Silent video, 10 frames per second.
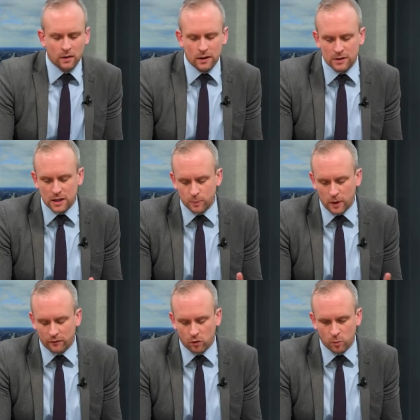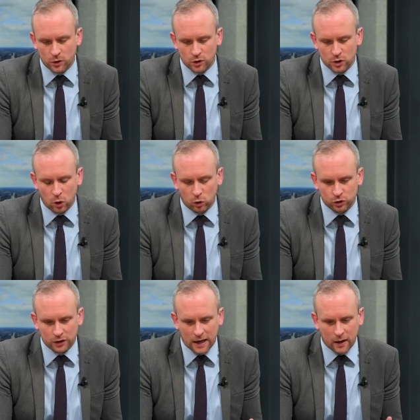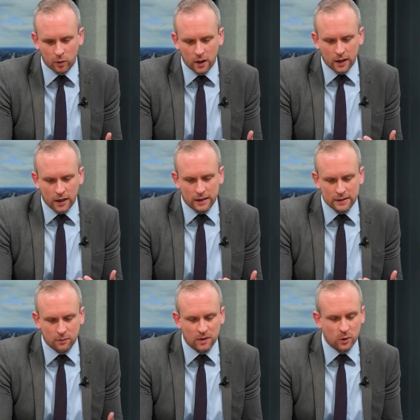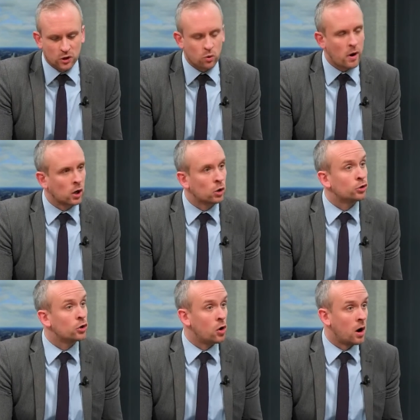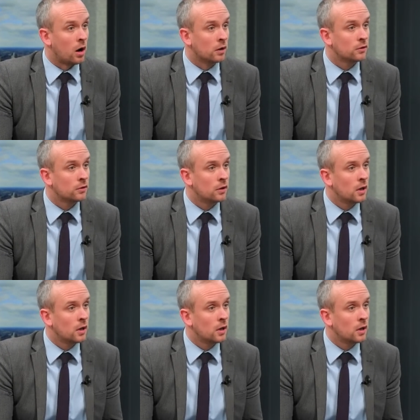this platform which is launched now, it is something which is quite close to your heart.